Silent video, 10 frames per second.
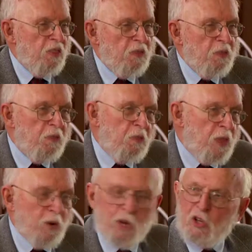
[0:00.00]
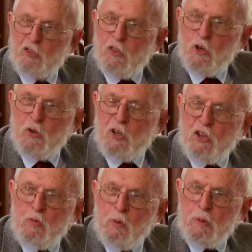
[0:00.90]
that there it is in the New
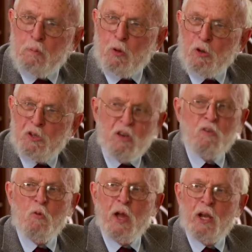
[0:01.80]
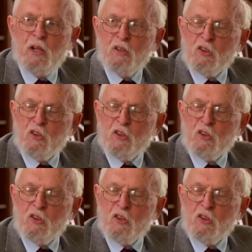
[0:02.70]
Testament, but Paul didn't write it.